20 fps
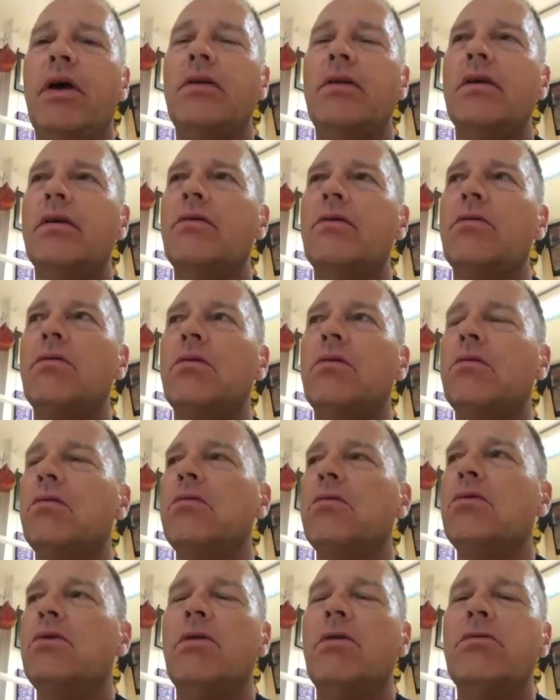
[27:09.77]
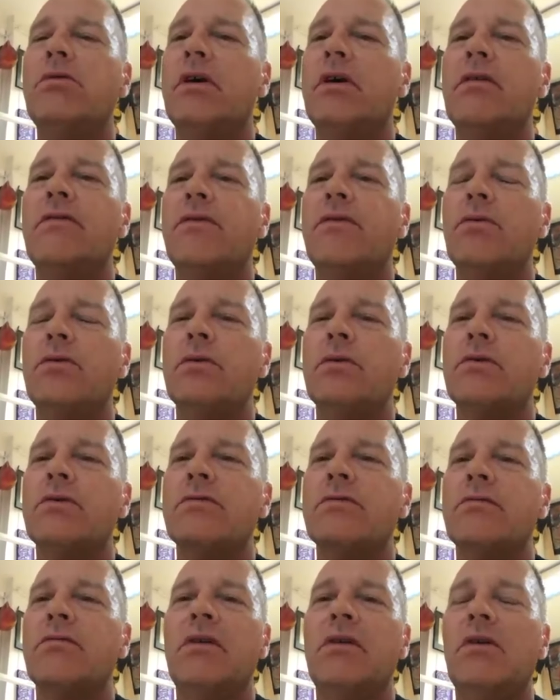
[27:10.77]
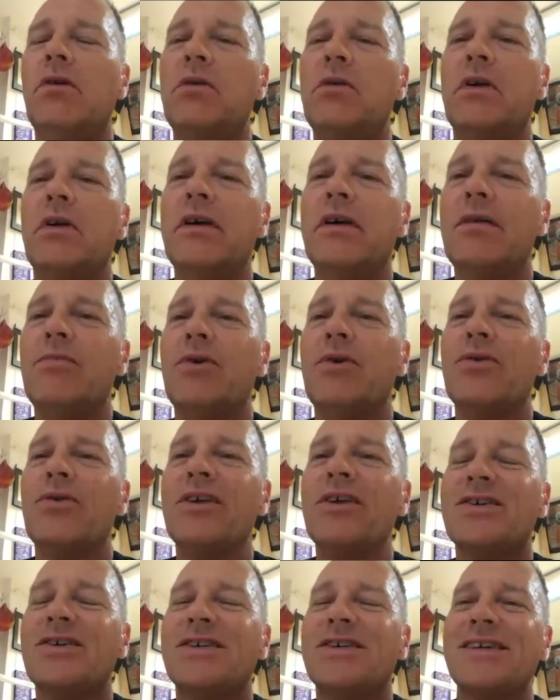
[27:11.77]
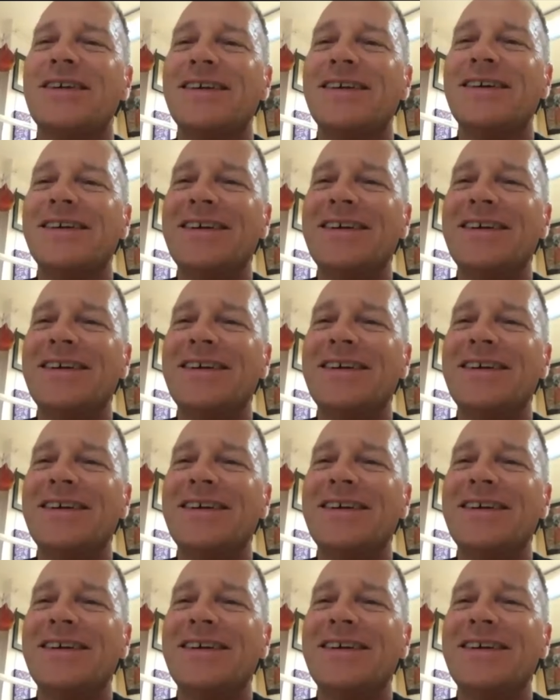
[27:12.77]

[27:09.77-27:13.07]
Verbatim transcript: painter who don't take photos. They don't care about this.